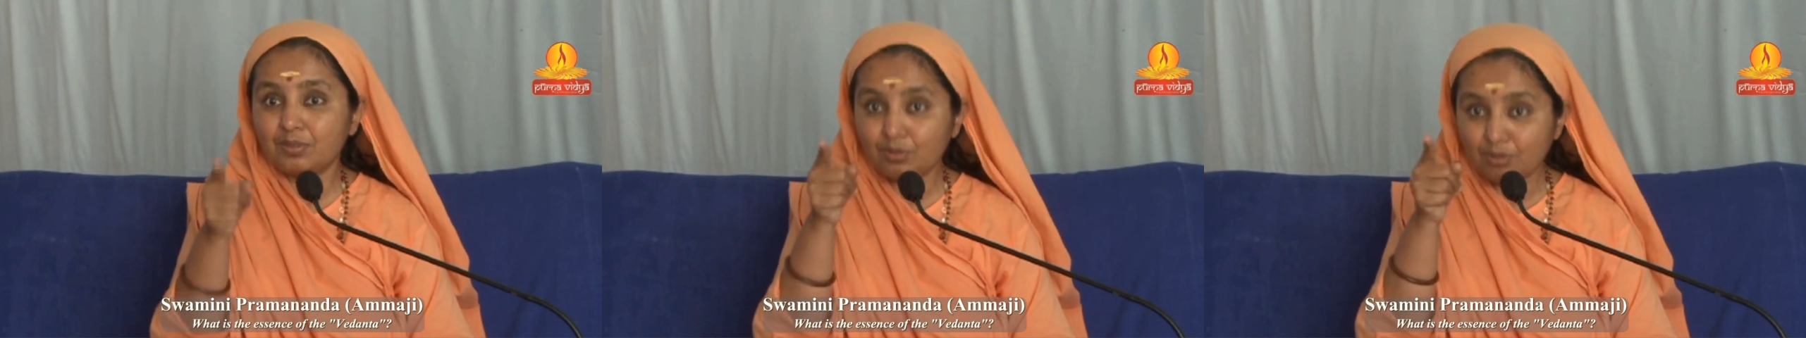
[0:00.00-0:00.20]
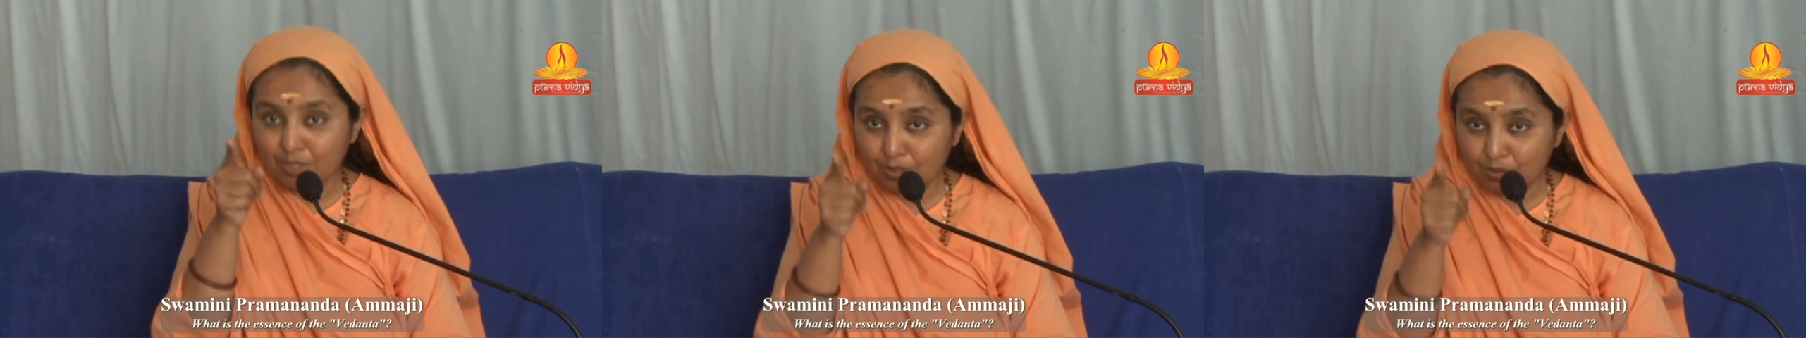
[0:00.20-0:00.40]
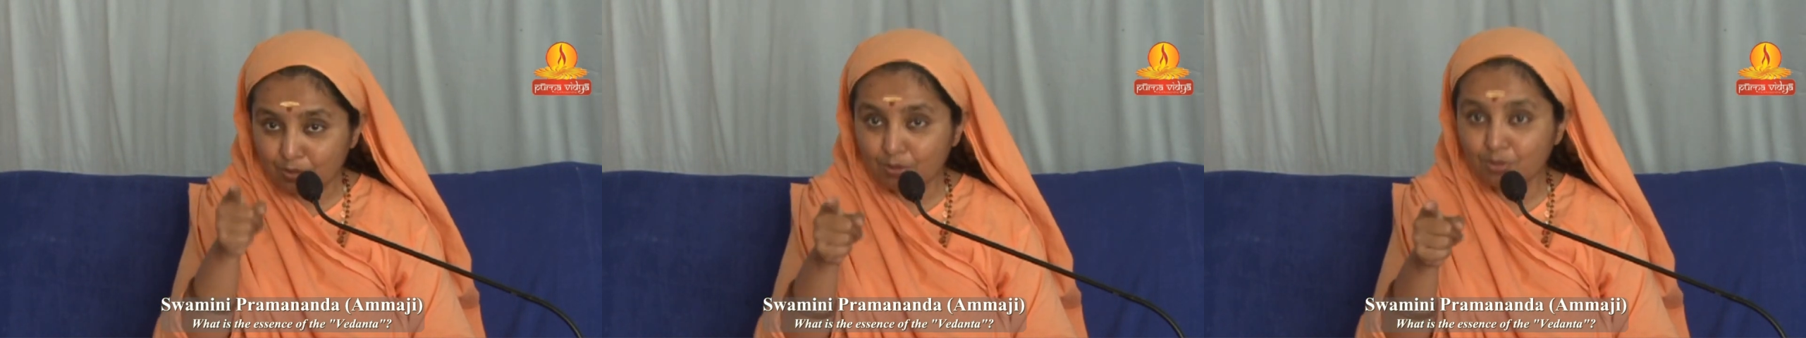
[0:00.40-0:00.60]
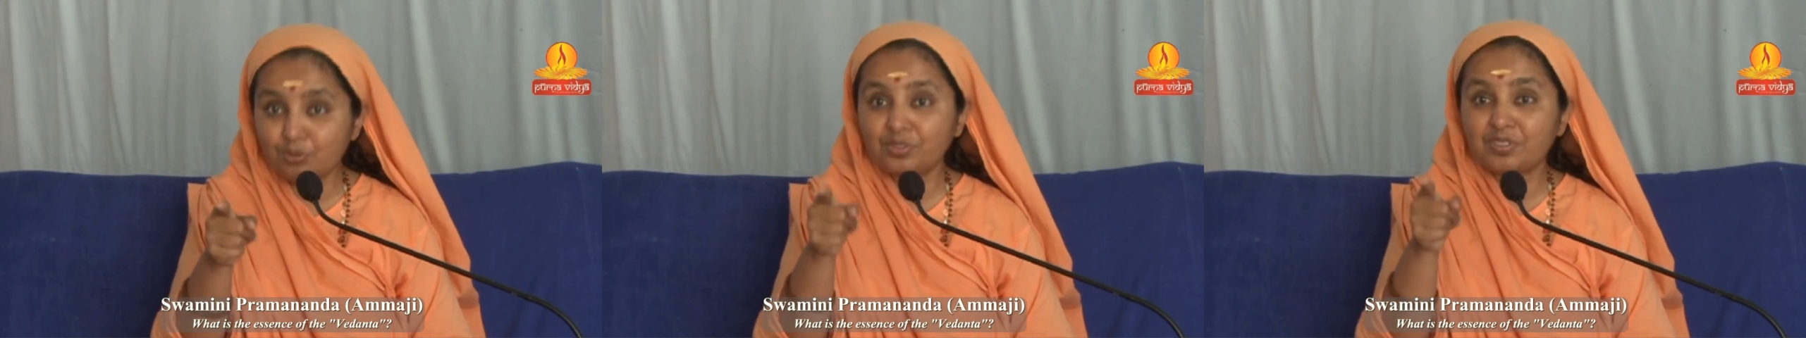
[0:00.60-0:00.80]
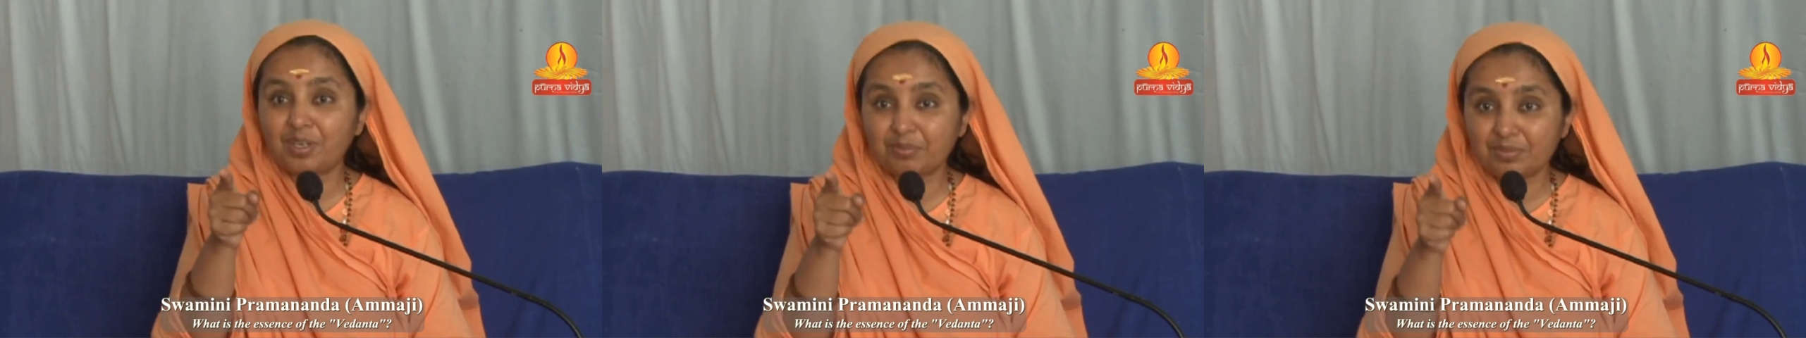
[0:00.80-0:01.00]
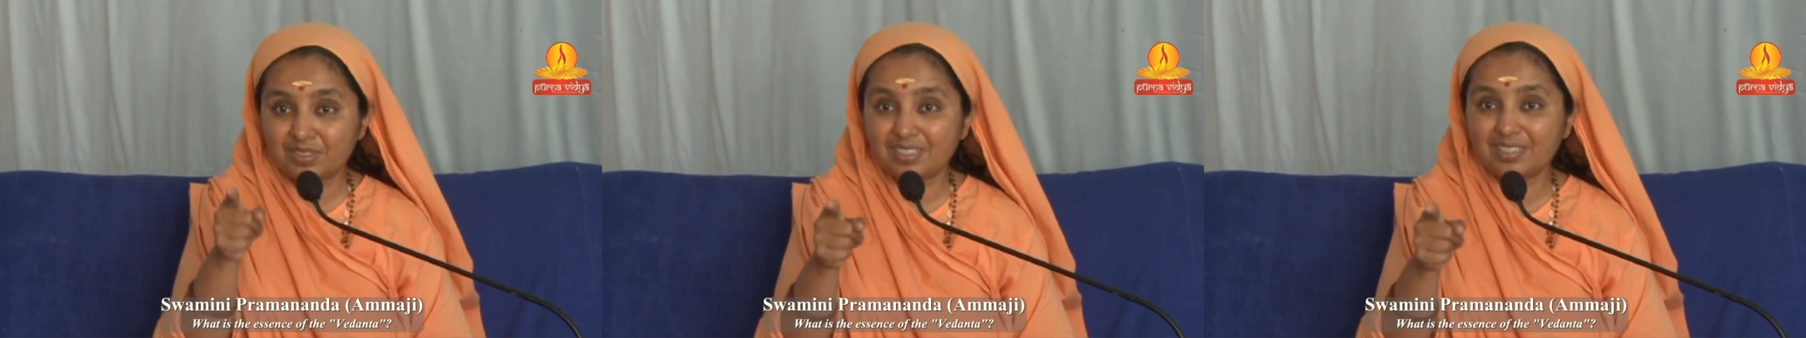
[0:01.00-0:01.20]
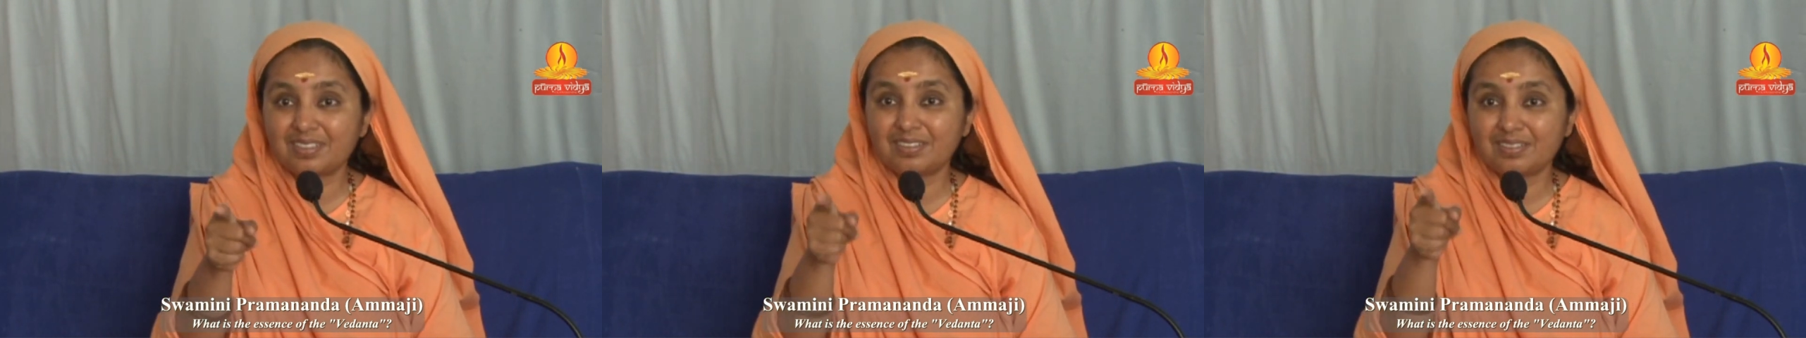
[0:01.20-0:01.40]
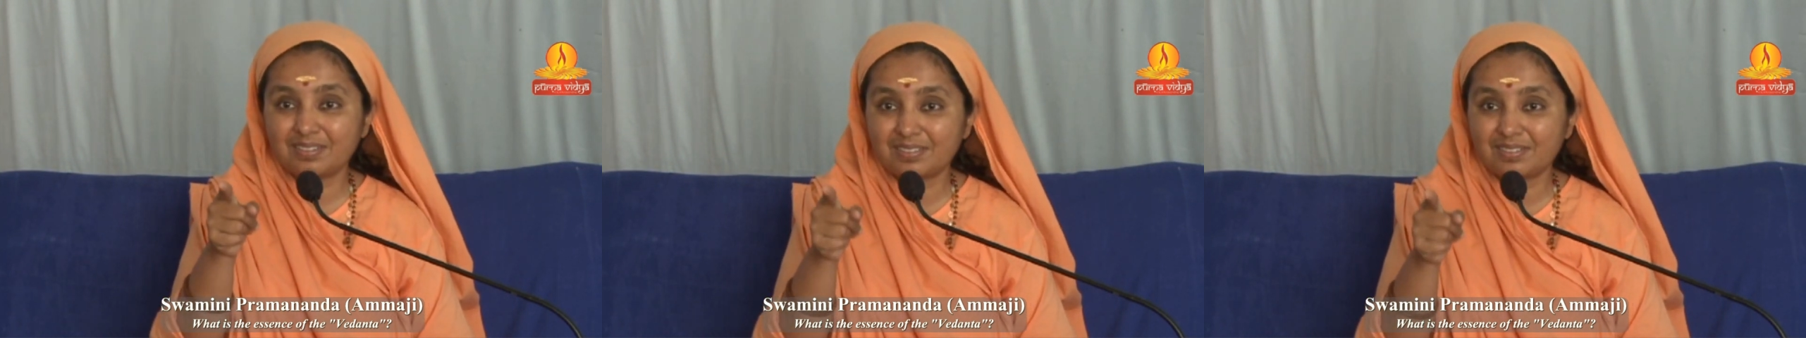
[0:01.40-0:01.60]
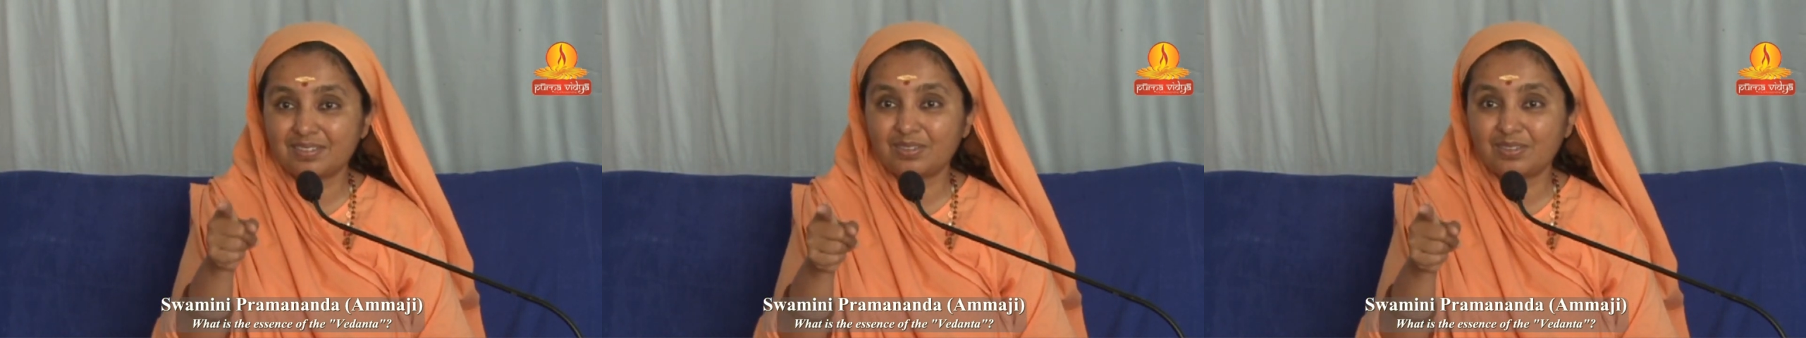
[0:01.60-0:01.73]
you need to do something